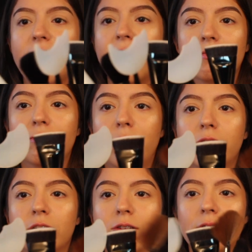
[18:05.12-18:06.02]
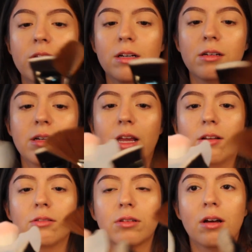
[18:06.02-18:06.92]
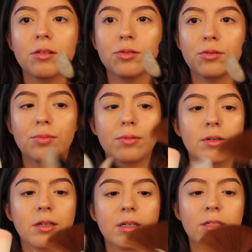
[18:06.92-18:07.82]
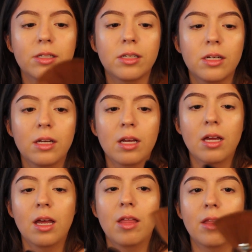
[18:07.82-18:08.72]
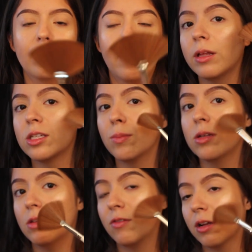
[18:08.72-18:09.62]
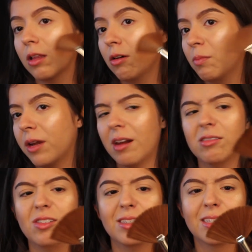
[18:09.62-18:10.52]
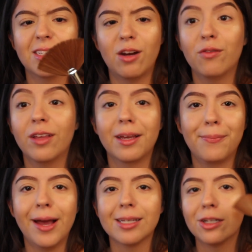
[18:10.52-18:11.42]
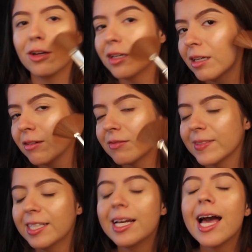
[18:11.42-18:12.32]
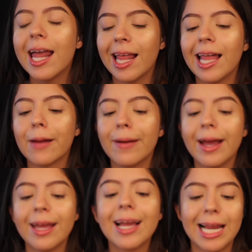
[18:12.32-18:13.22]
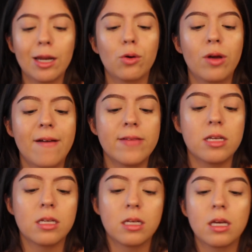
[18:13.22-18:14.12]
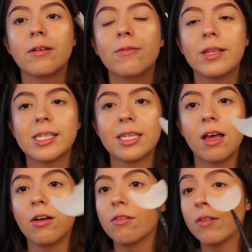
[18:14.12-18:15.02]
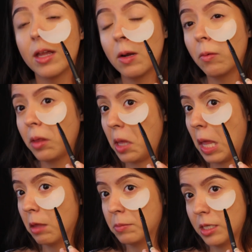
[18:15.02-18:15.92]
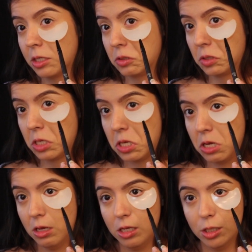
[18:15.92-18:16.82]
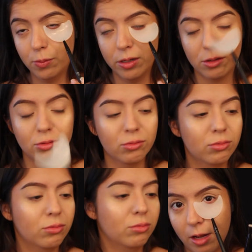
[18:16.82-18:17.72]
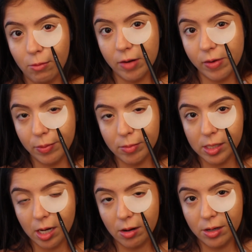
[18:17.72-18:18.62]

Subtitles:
Fat brushes over here, angled contour brush. And then one that's supposedly for glow, but I don't use this because I don't feel like it packs it on enough. And I like my glow heavy. This is e.l.f. and it really helps actually. It's pretty cool. Like whenever I put mascara